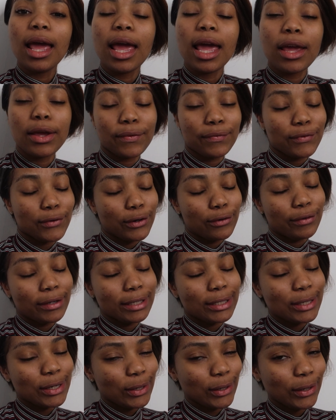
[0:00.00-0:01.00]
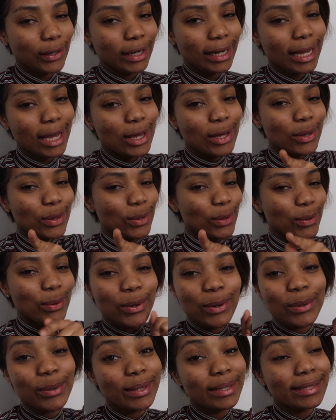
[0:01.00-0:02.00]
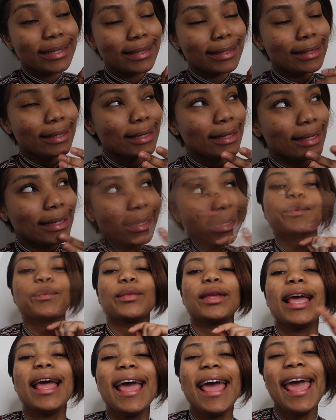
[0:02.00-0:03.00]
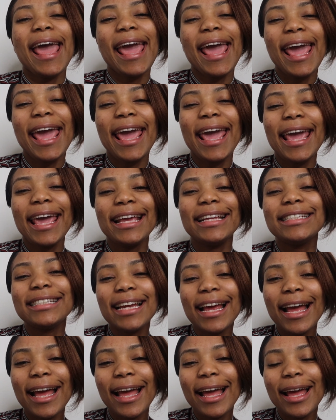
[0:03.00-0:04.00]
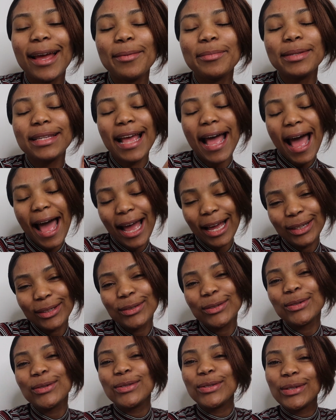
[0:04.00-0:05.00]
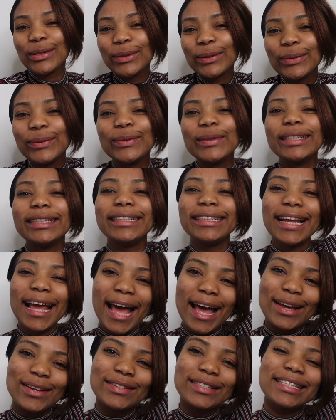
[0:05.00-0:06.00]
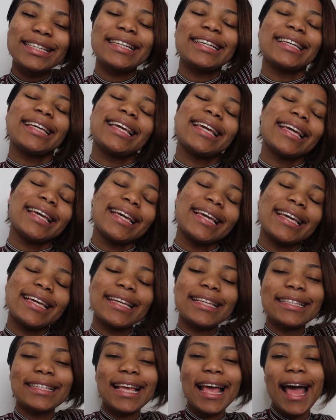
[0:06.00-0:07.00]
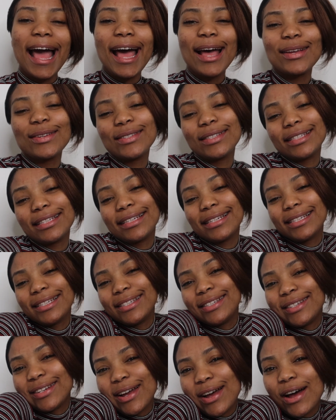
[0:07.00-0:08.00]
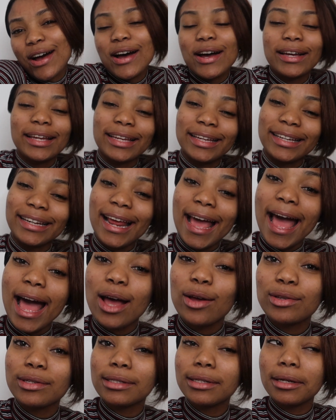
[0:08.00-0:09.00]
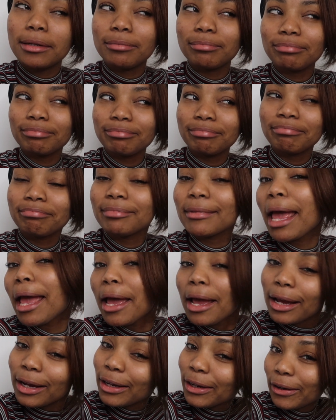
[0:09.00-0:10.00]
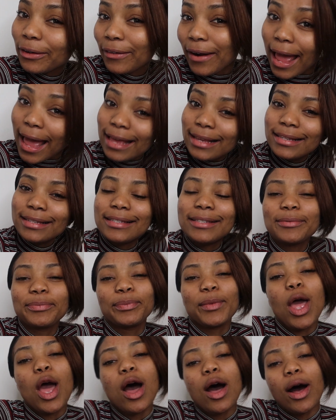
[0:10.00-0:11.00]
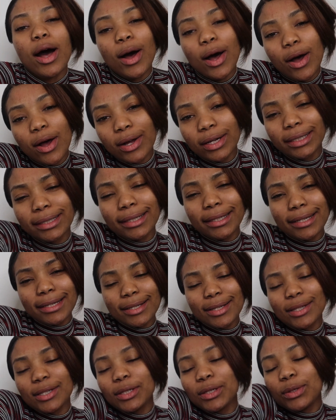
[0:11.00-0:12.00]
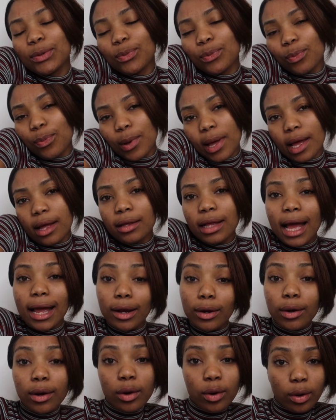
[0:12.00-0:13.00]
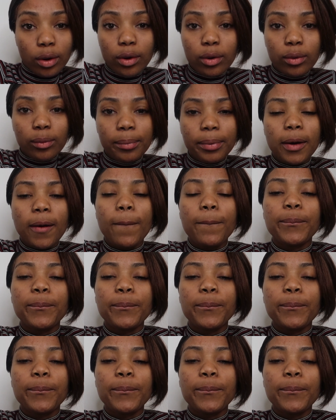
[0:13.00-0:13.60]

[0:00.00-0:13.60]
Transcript: If you're returning, you know the deal. Hey gems, how you doing? How's the kids? How's the dog? And how's the grass? All good and swell, I hope.